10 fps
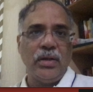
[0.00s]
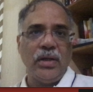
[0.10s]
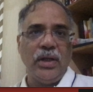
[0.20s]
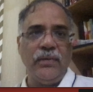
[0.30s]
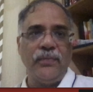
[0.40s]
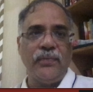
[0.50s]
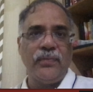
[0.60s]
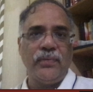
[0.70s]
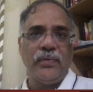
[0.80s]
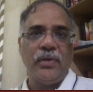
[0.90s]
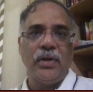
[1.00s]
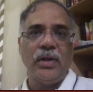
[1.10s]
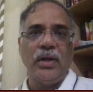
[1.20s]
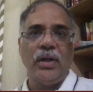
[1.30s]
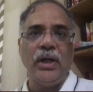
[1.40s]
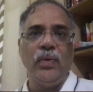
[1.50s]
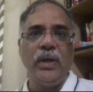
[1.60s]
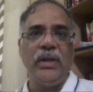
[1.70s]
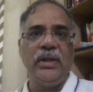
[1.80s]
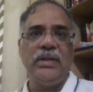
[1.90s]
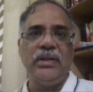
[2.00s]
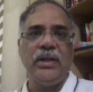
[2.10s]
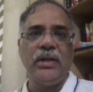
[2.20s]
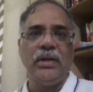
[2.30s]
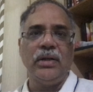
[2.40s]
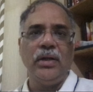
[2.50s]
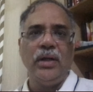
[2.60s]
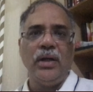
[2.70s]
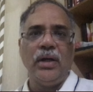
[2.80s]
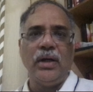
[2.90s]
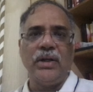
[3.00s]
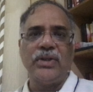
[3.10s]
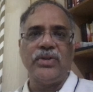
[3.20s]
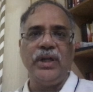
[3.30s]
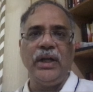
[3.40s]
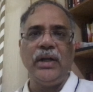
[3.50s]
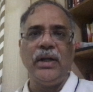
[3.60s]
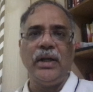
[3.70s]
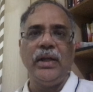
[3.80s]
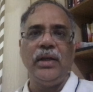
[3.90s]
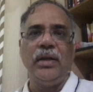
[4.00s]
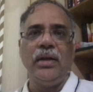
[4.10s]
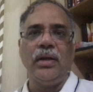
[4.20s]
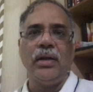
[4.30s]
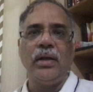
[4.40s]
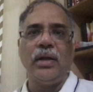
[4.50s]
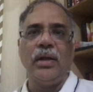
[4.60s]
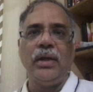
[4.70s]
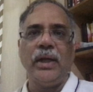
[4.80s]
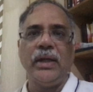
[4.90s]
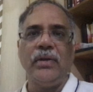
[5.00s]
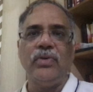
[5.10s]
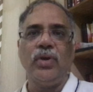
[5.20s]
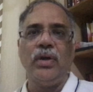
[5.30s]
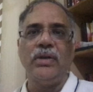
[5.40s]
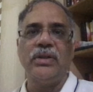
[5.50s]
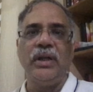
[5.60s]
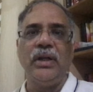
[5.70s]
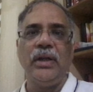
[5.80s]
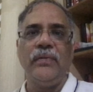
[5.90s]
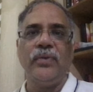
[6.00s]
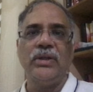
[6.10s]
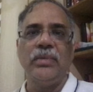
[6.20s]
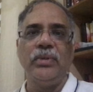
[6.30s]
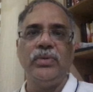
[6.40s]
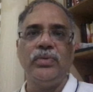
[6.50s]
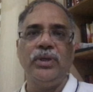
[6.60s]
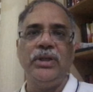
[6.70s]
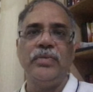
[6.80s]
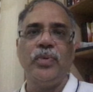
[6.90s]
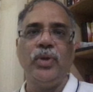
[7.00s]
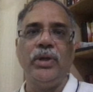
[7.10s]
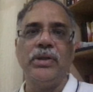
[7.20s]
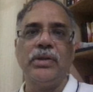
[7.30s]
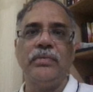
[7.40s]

if I look at this data, a straight line, I can draw a straight line, for example, to these points.